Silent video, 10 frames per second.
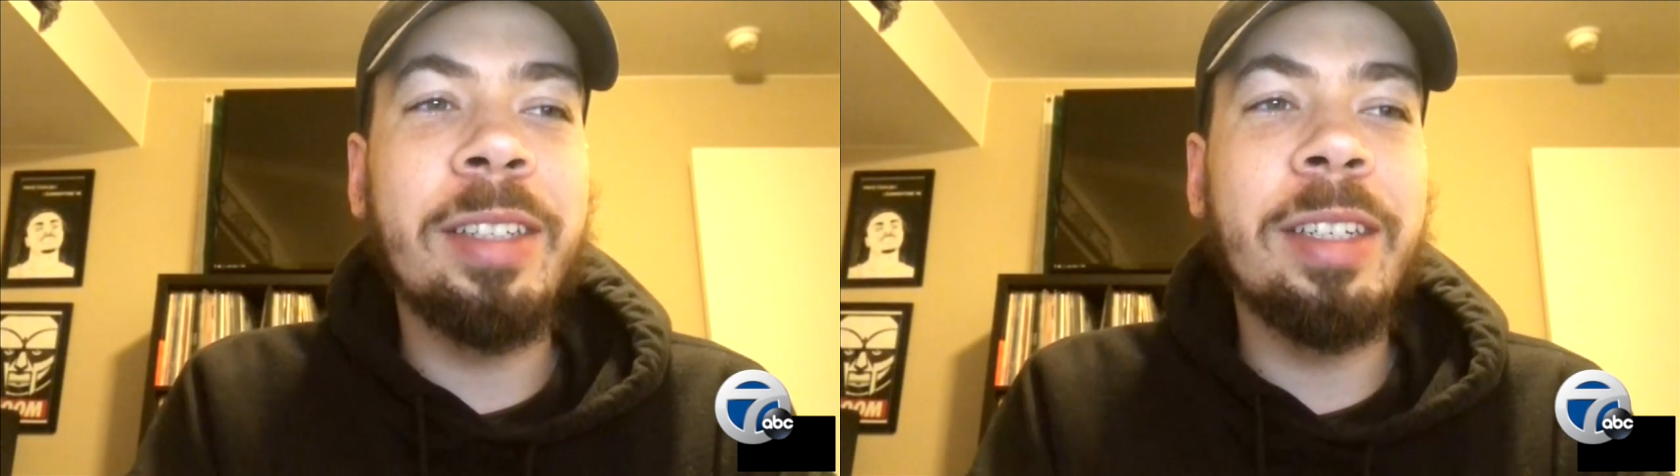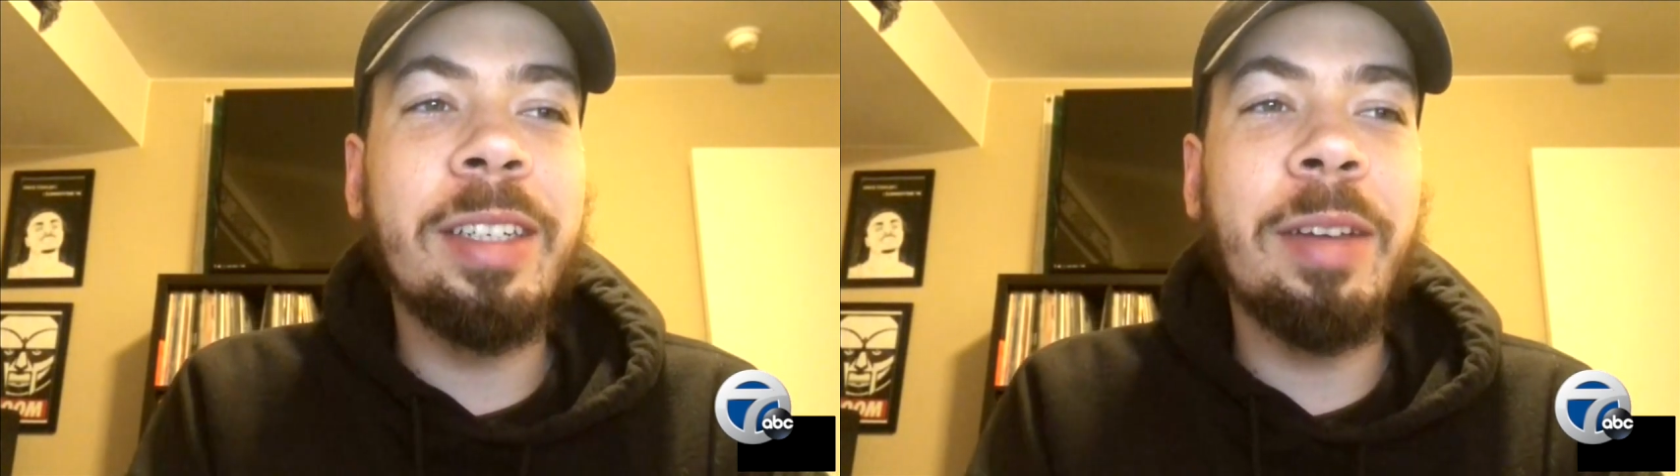
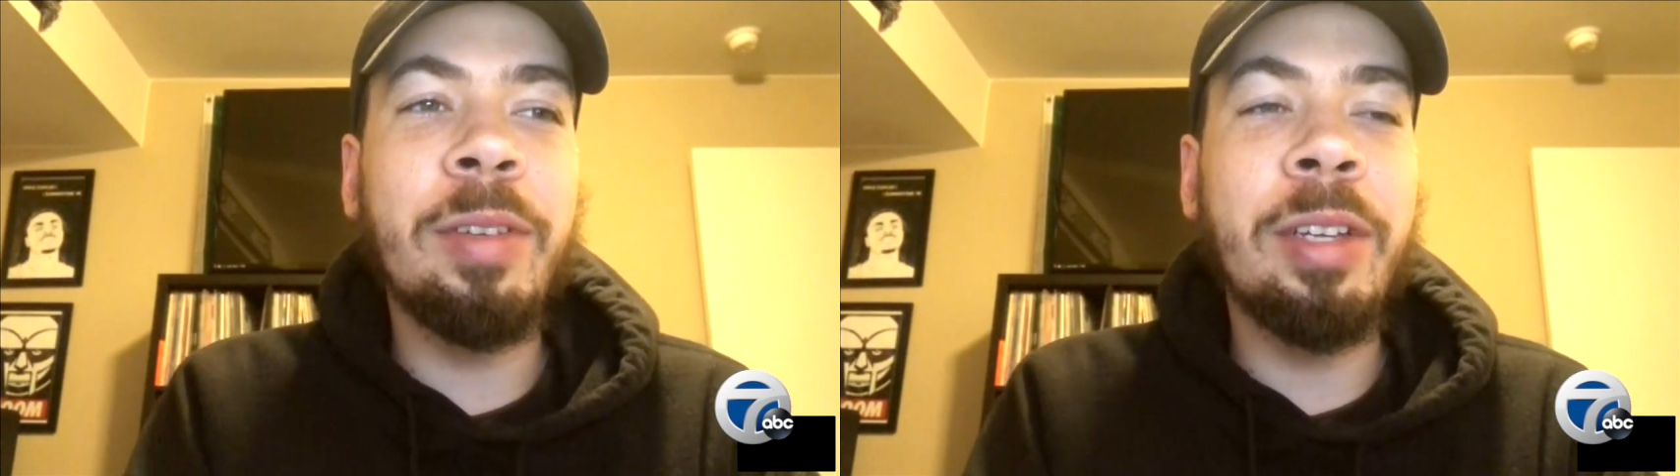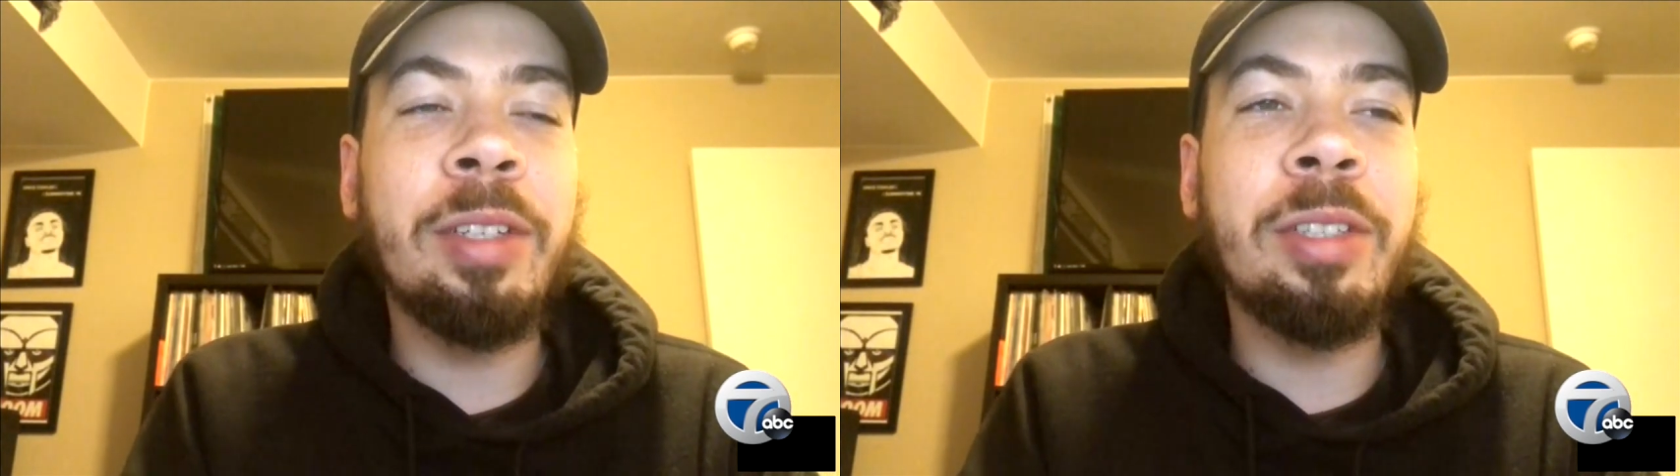it,
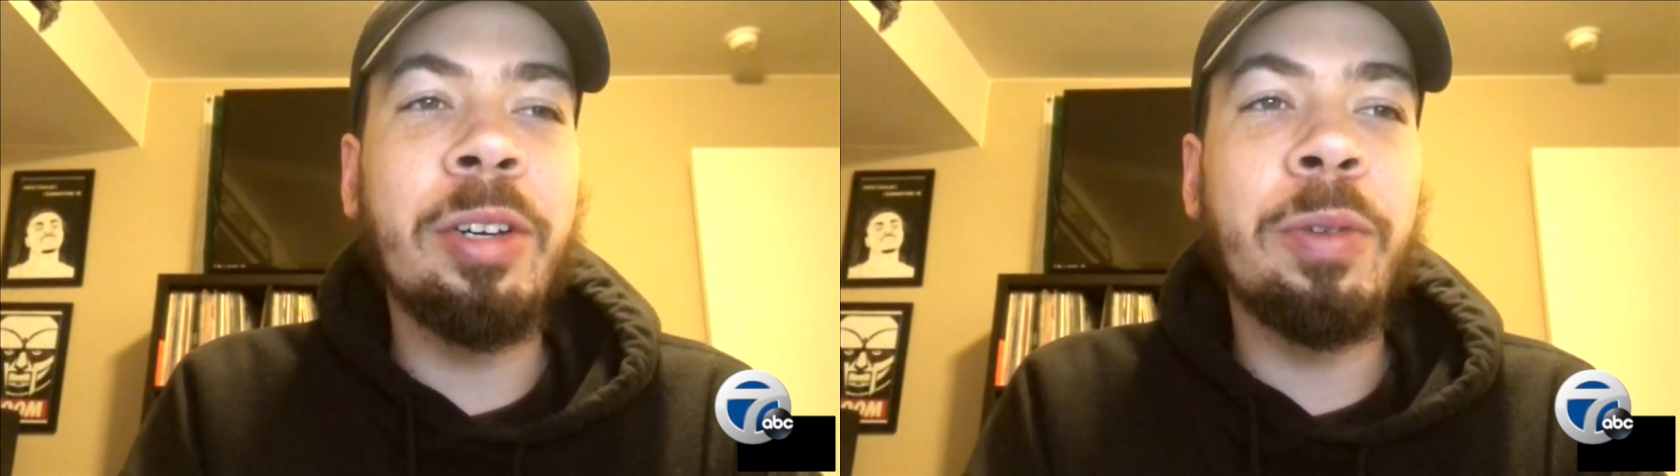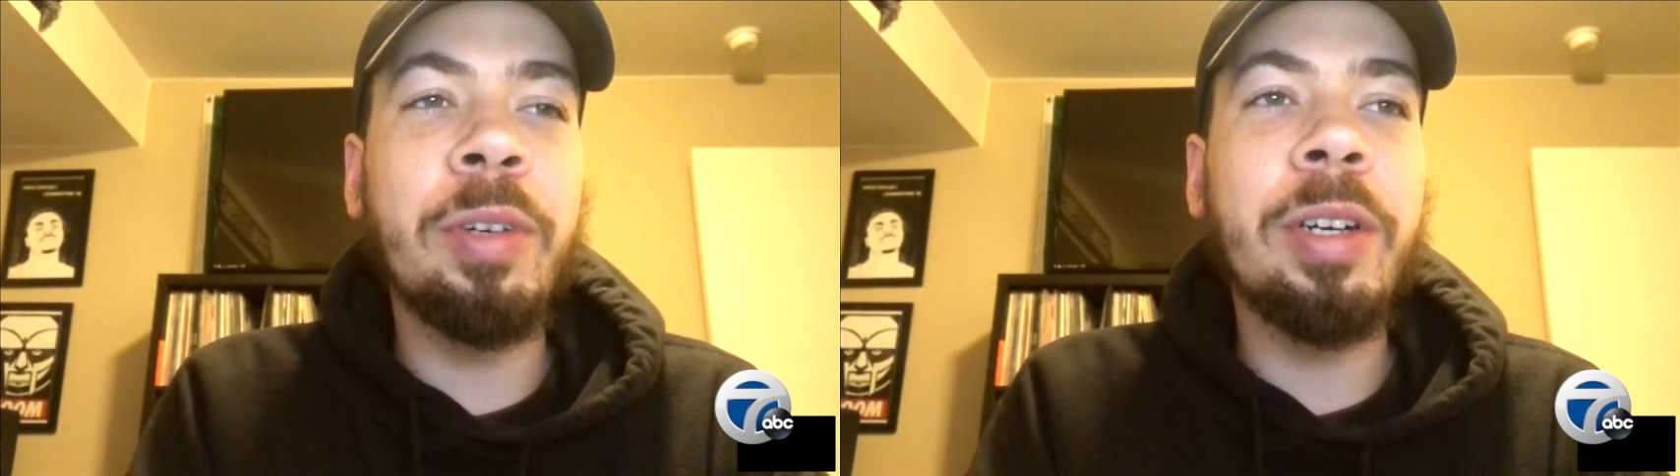everything's
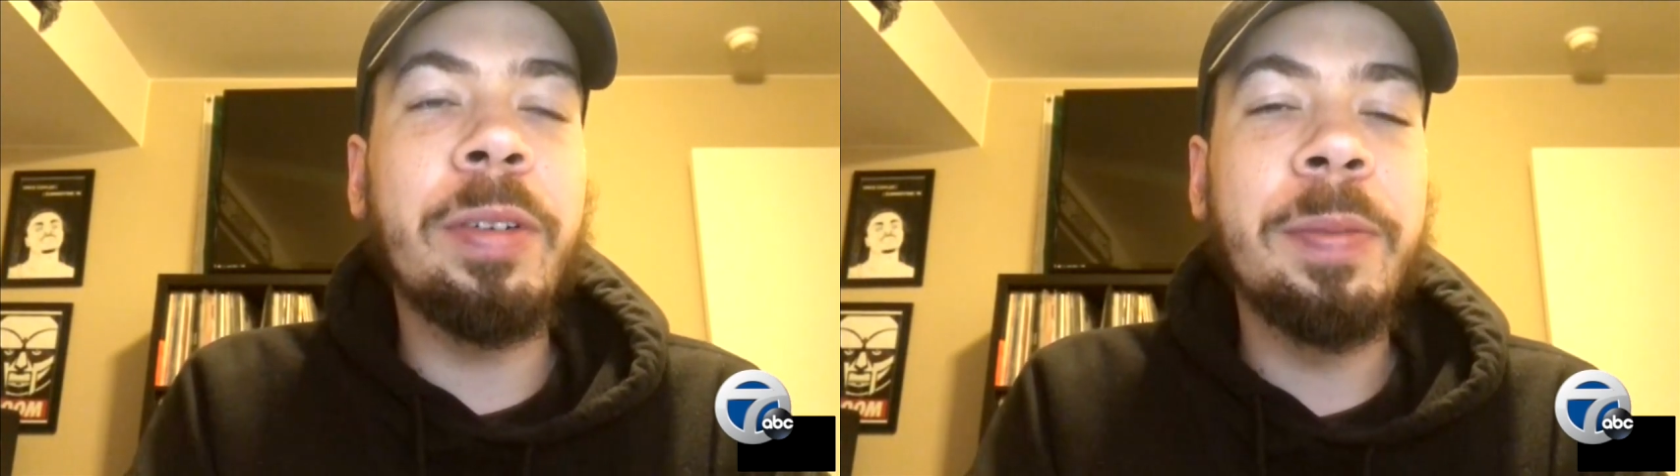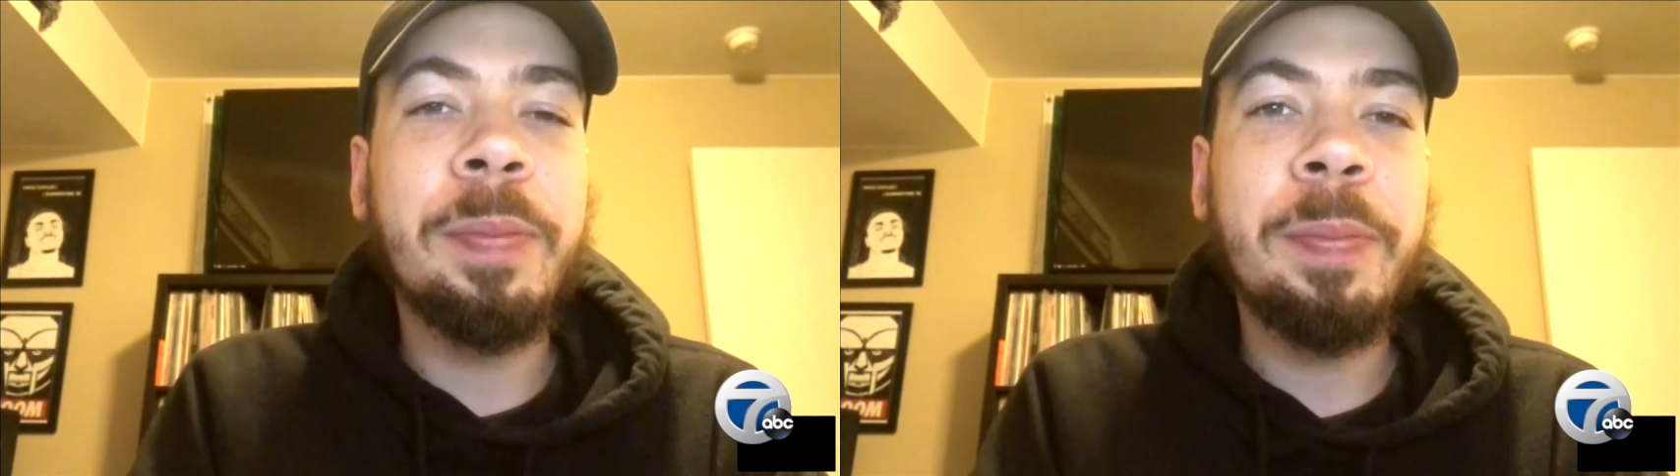good over here.